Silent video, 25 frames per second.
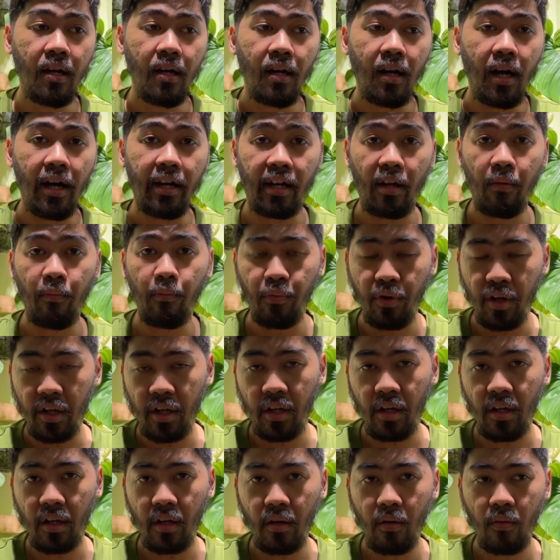I can
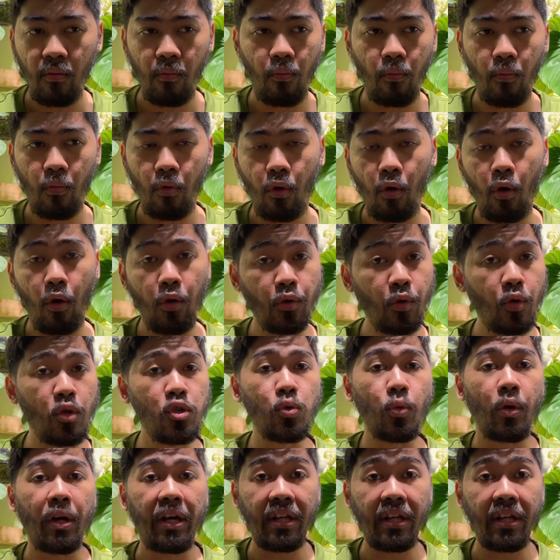bring all those who are